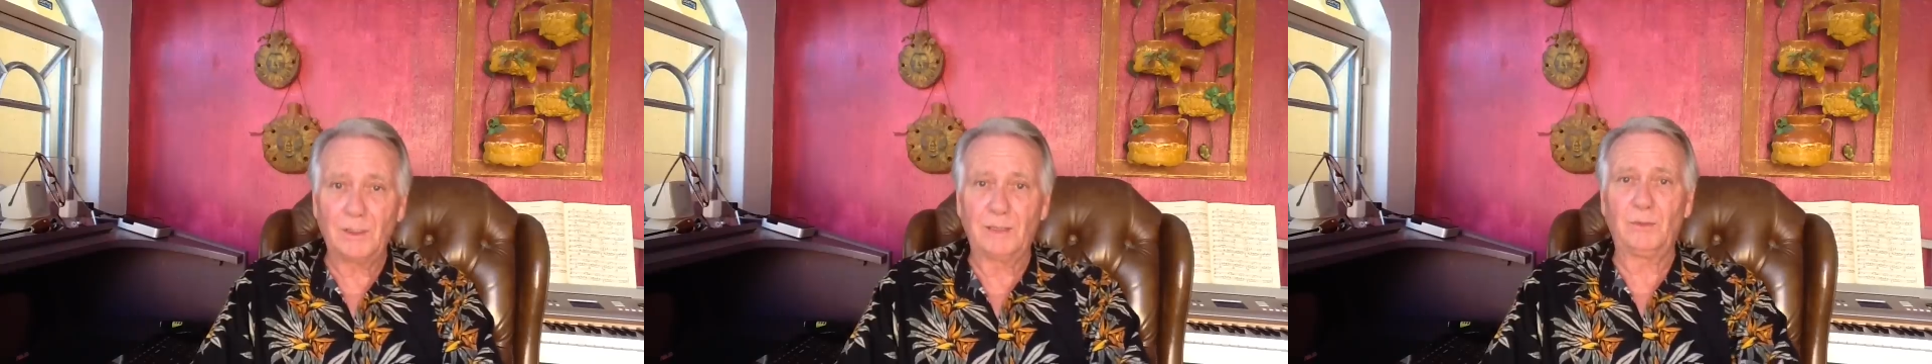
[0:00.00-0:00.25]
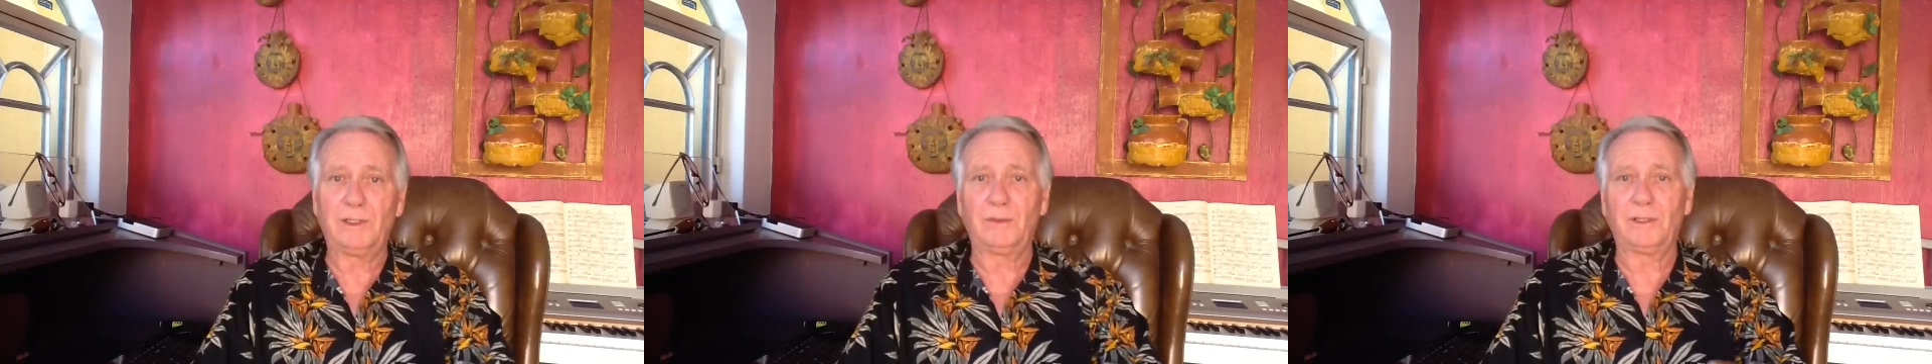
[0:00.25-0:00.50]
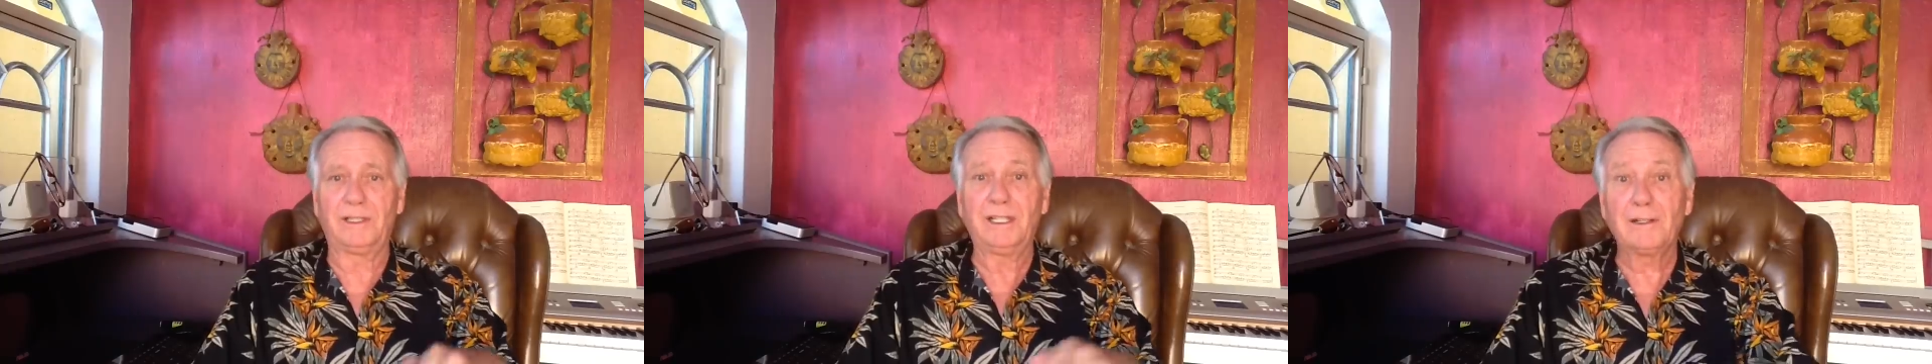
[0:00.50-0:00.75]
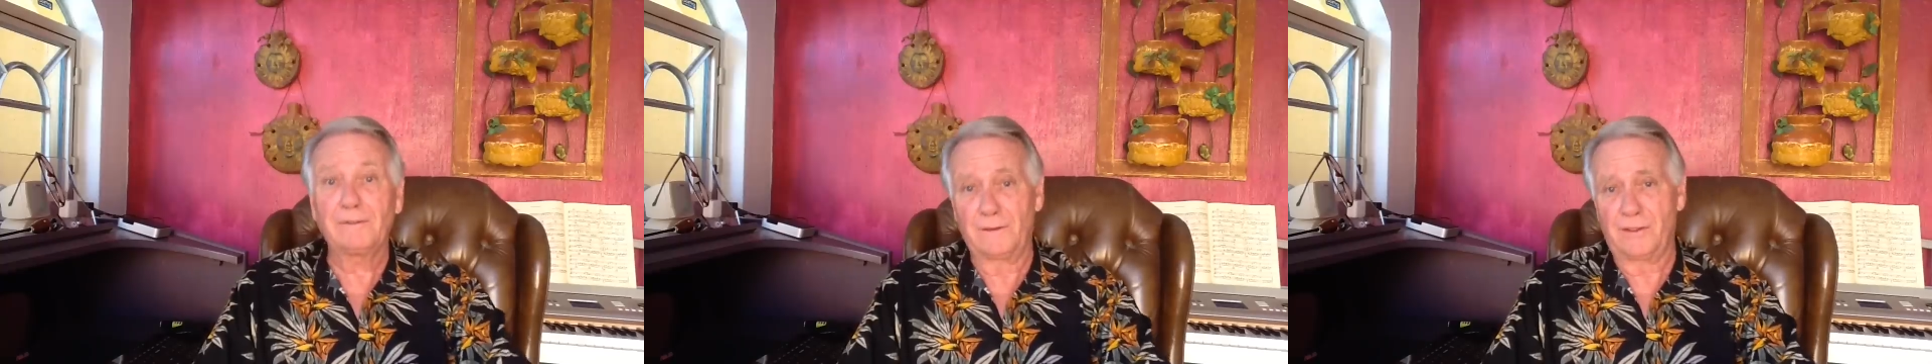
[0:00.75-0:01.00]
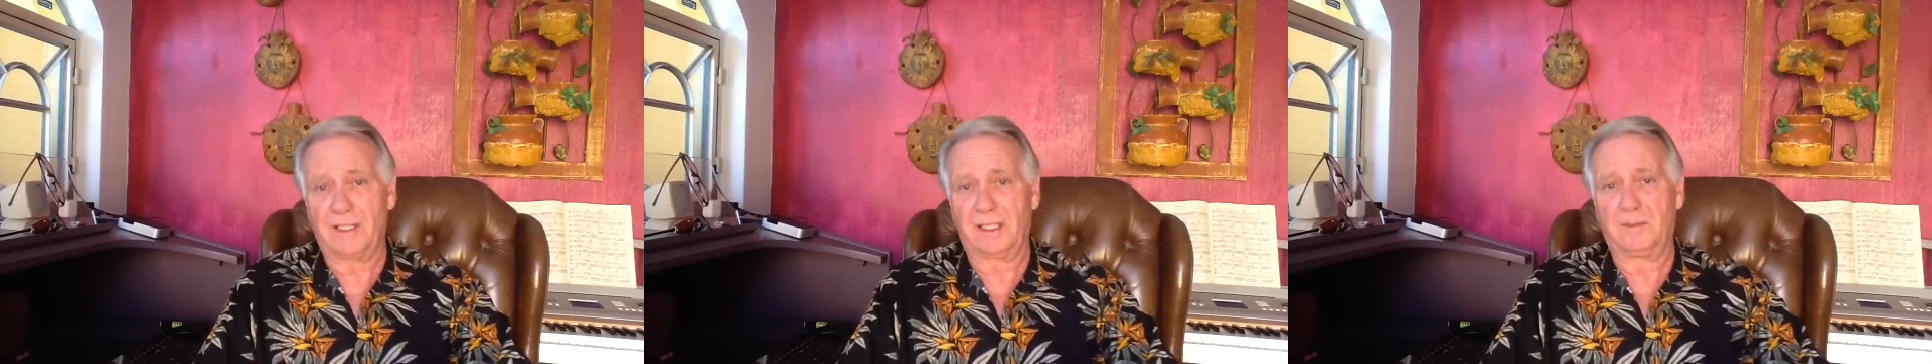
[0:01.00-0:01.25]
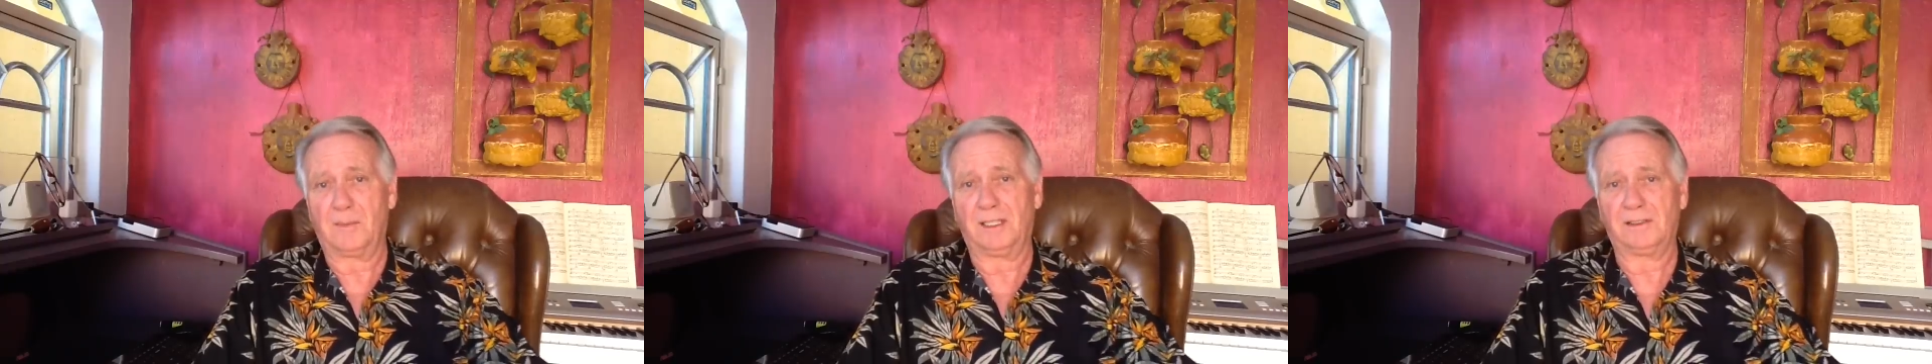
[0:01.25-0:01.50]
when we were here for
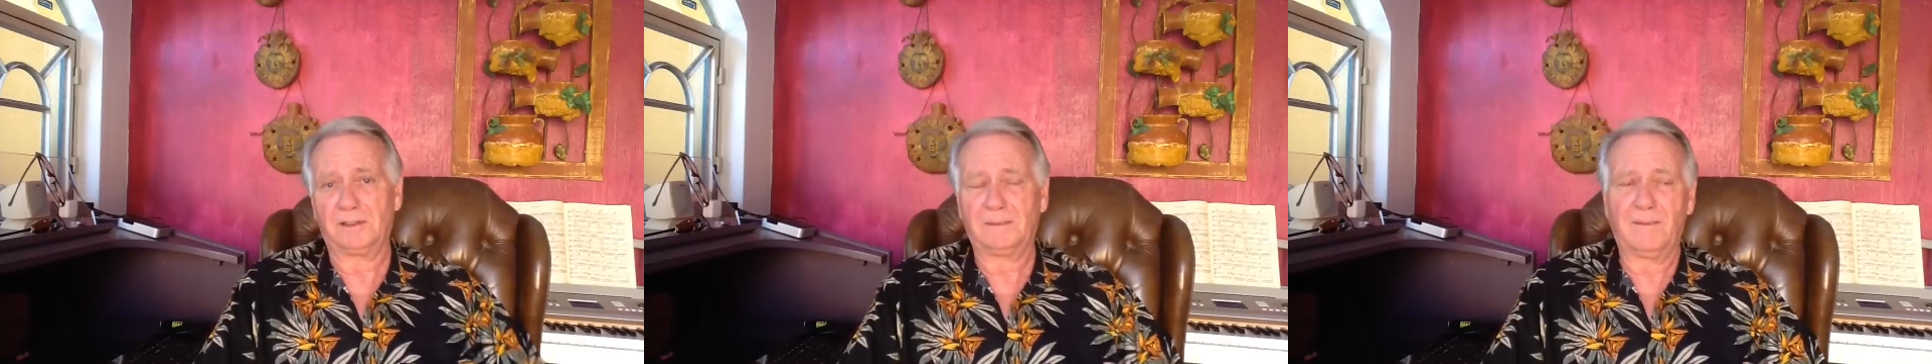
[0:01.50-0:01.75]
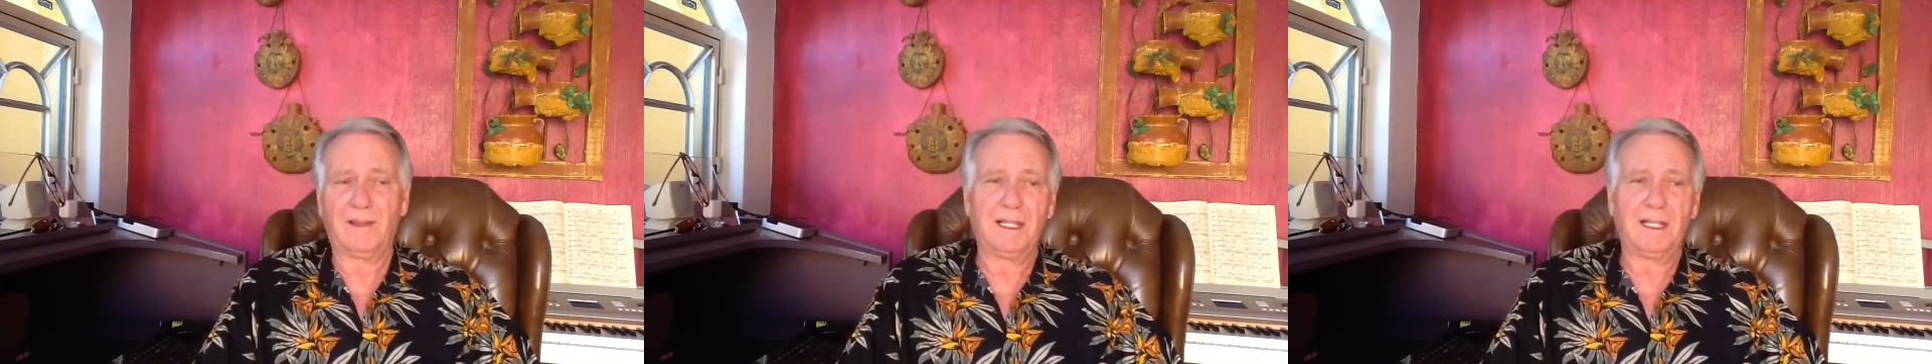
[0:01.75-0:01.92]
6 months.